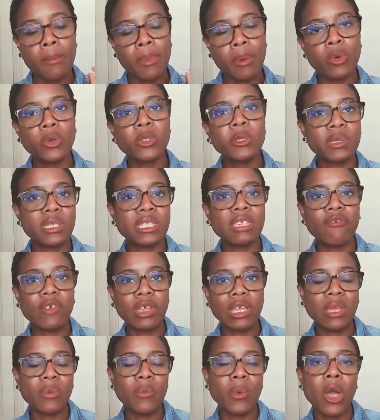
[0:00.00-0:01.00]
but more
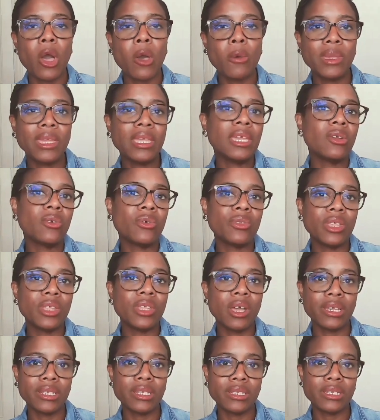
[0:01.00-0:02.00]
specifically, we're homing in on the
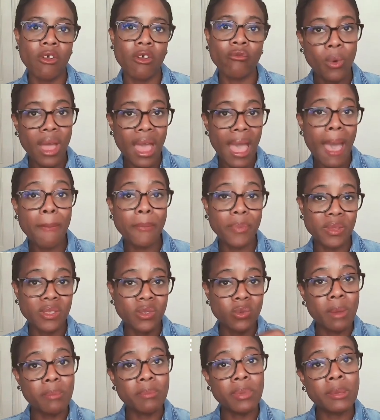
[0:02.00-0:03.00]
idea of what
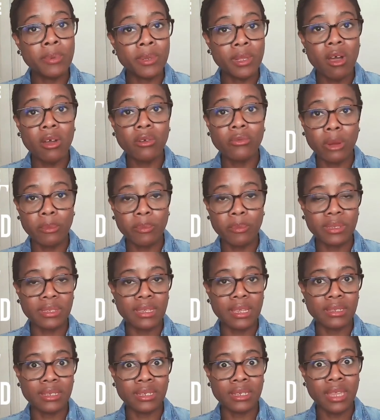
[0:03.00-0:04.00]
happens when people aren't
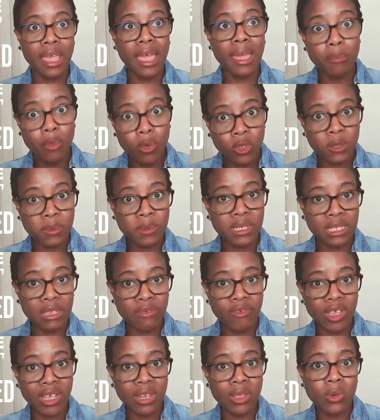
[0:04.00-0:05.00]
represented, and more
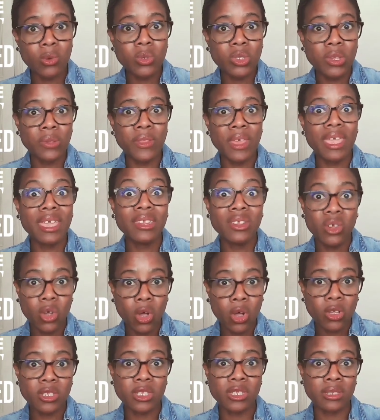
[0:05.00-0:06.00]
specifically also the hidden
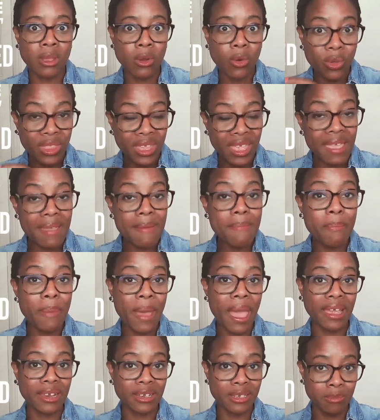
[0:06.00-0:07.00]
costs or the
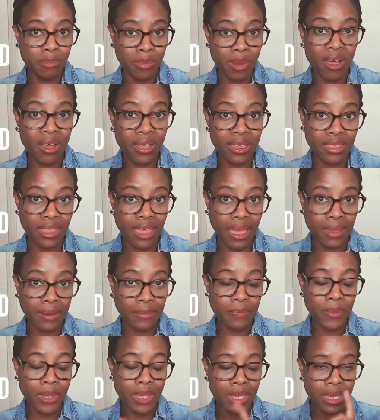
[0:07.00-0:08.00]
impact behind that.
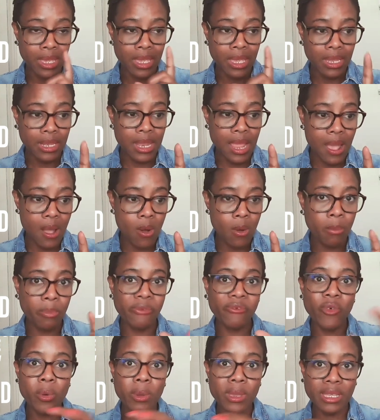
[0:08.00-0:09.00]
Now,
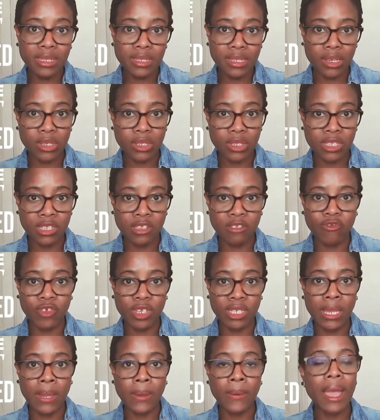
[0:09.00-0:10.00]
before we get stuck into this
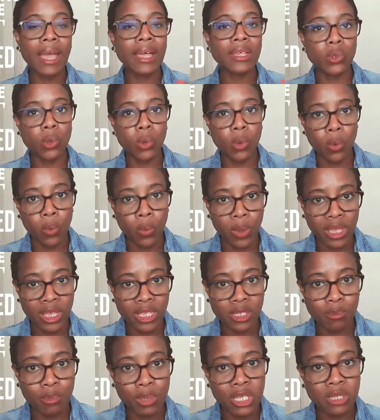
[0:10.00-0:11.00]
video, as
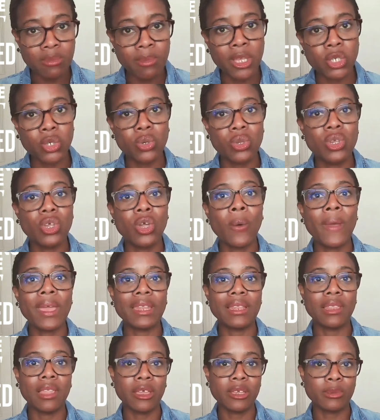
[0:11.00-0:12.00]
always, please make sure you go
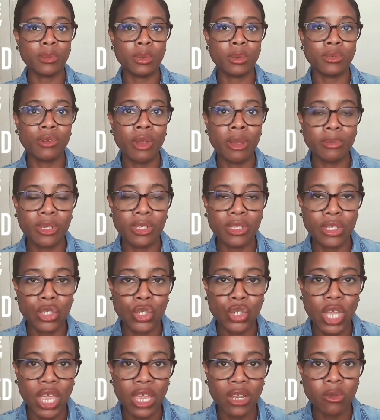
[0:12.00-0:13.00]
ahead and like and subscribe to
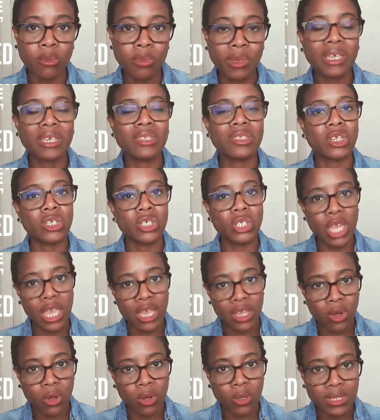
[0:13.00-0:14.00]
this channel because I
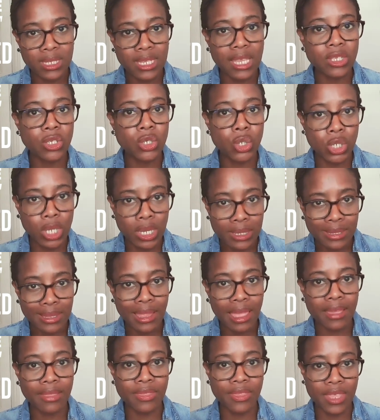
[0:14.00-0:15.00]
share content just
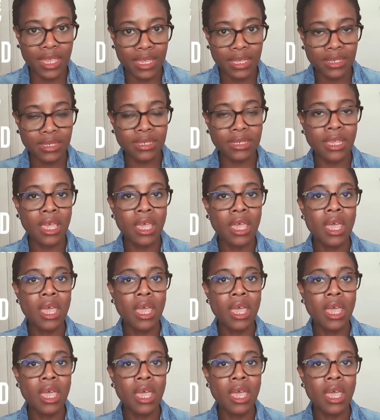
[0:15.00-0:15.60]
like this.